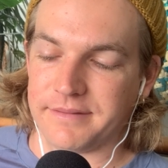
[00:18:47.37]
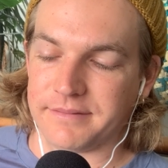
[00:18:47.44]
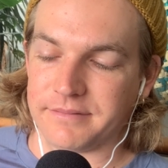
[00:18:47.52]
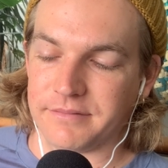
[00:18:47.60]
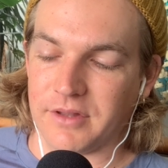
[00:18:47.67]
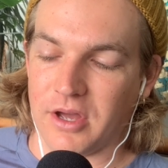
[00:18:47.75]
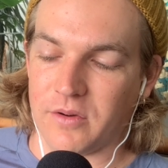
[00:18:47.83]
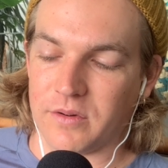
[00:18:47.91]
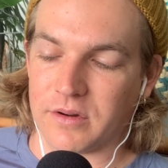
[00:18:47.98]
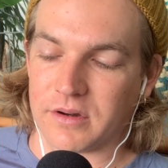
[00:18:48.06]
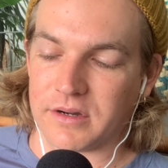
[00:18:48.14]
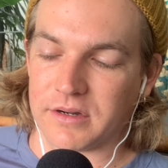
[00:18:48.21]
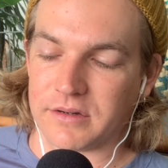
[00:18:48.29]

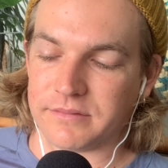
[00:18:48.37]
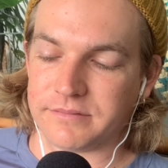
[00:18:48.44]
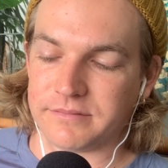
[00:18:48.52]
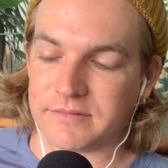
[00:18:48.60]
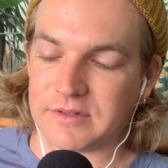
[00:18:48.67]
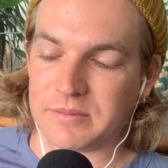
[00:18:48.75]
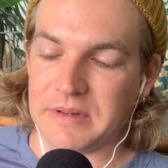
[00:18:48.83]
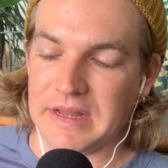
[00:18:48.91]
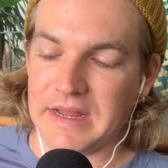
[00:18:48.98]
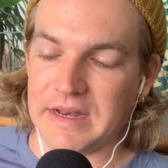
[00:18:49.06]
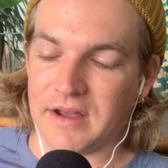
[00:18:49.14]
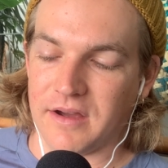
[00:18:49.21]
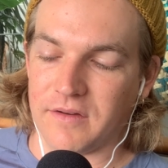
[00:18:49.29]
lower speed
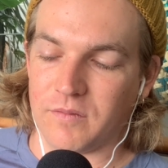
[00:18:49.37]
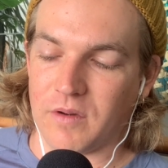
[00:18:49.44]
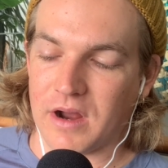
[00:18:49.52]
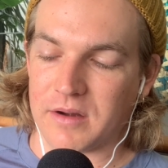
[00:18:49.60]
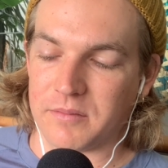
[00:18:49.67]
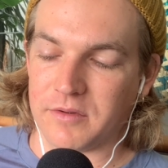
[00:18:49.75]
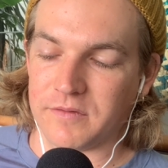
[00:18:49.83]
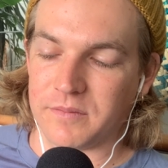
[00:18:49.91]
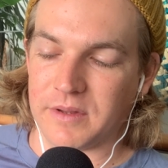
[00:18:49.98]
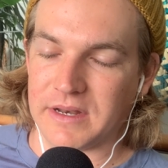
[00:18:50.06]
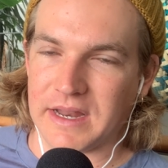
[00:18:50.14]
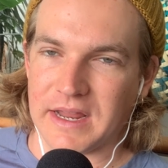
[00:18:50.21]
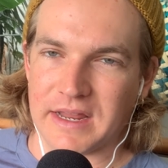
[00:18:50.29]
of water movement,
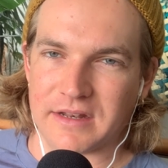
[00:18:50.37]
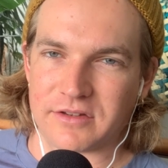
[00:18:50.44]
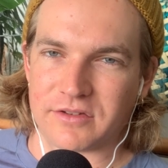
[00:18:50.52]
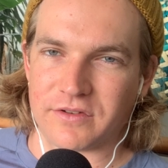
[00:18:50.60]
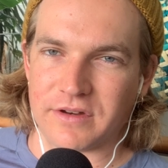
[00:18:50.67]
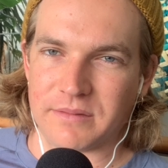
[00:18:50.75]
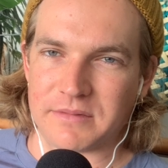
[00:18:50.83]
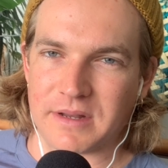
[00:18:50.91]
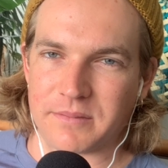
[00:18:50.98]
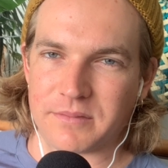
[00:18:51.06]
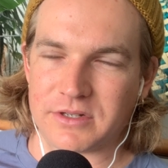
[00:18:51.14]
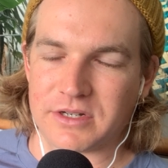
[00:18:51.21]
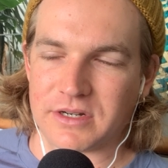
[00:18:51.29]
and stream
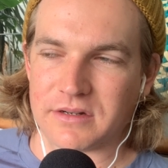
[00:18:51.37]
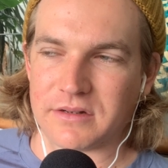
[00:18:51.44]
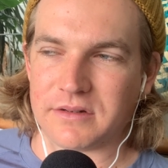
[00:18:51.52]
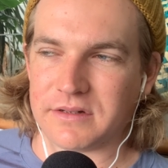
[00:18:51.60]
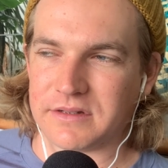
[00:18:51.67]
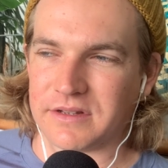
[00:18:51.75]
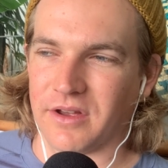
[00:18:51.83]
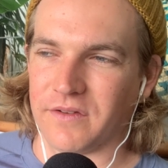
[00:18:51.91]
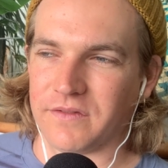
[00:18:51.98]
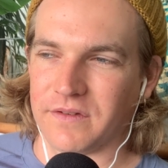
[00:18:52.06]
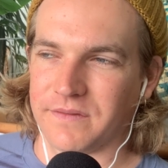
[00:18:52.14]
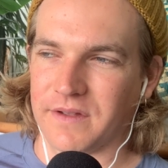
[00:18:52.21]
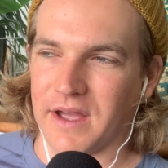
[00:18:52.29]
temperature. So if
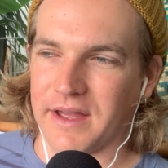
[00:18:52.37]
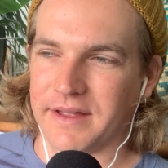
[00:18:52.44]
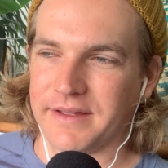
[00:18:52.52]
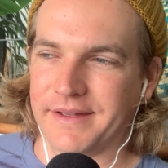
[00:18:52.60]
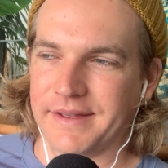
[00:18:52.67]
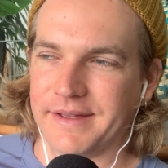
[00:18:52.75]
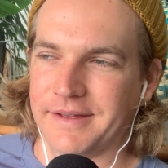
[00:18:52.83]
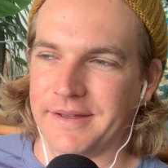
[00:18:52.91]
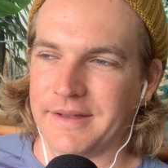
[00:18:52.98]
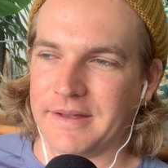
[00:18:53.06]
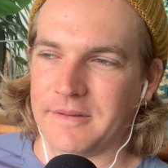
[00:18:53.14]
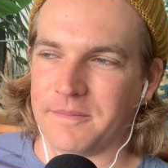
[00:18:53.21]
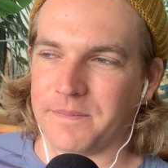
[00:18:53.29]
you've got
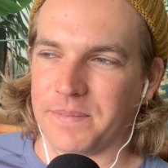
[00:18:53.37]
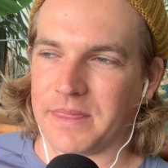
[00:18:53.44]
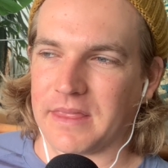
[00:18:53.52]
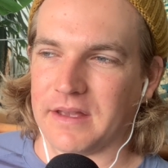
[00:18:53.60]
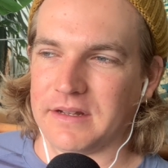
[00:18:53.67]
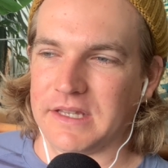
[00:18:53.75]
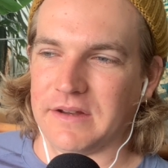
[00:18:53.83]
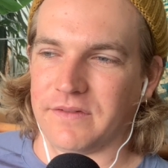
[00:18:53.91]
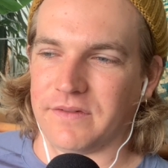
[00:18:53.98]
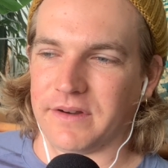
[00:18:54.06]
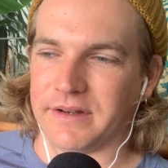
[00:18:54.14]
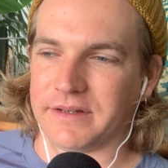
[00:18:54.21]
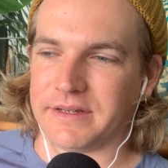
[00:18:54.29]

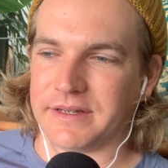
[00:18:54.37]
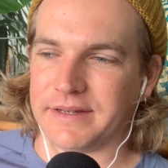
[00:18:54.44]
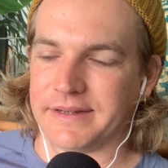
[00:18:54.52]
different